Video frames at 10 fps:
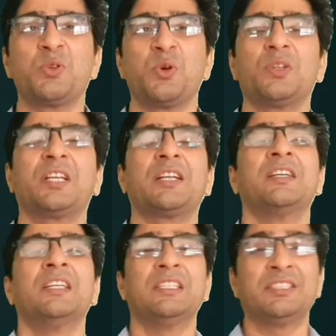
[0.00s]
we know
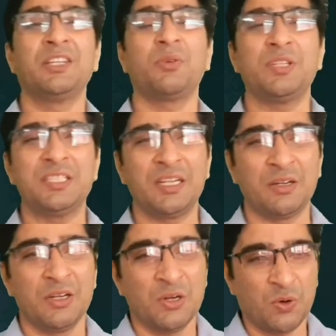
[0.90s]
that 0 is
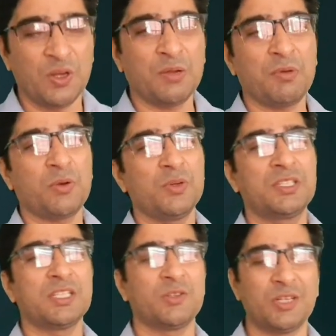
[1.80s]
the whole number
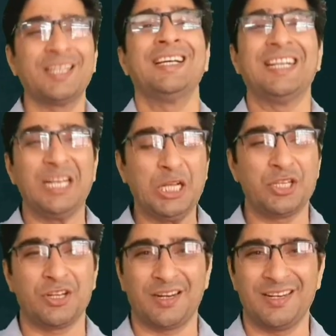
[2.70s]
which is not
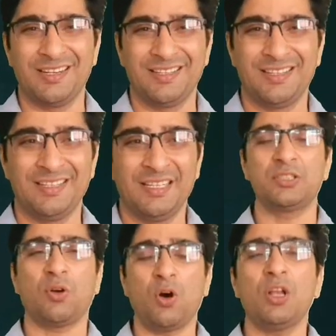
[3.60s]
natural.
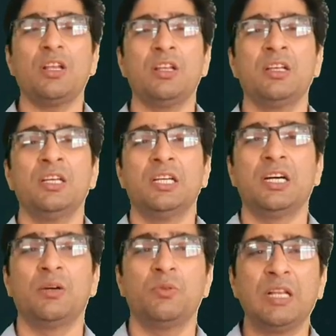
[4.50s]
These all
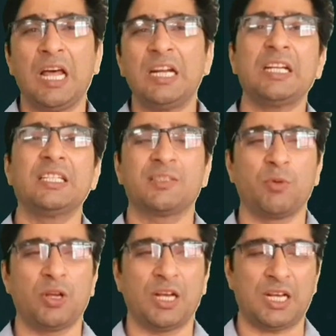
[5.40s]
we learnt in
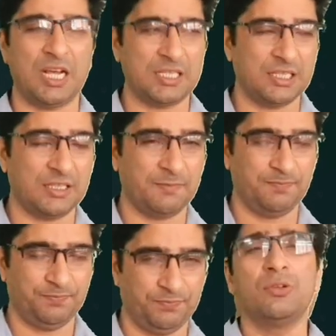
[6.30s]
smaller classes.
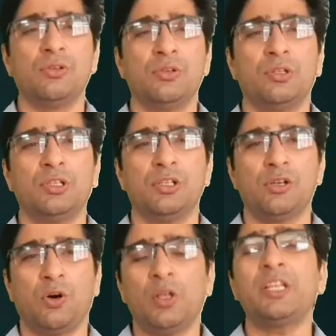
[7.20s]

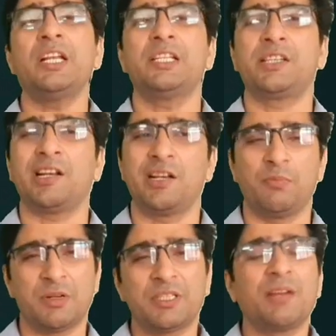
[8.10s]
All the natural
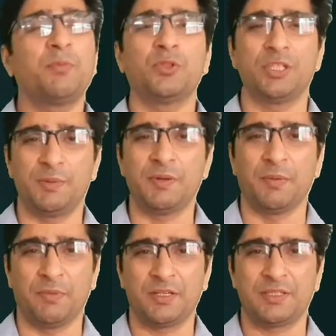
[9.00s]
numbers are positive
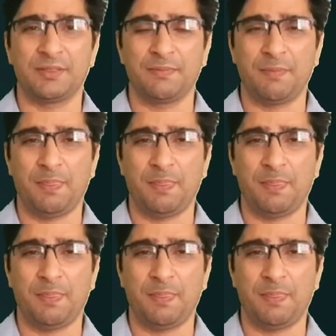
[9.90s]
numbers.